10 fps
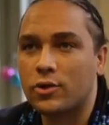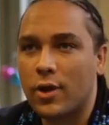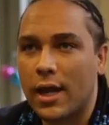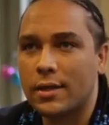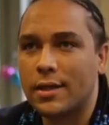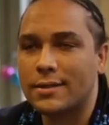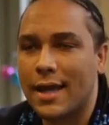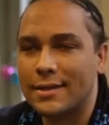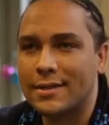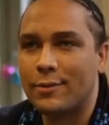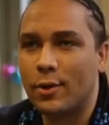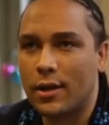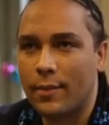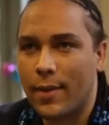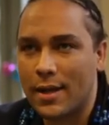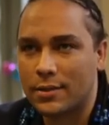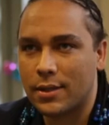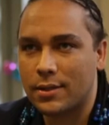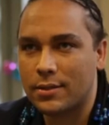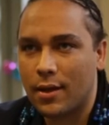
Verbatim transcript: It's initiatives like,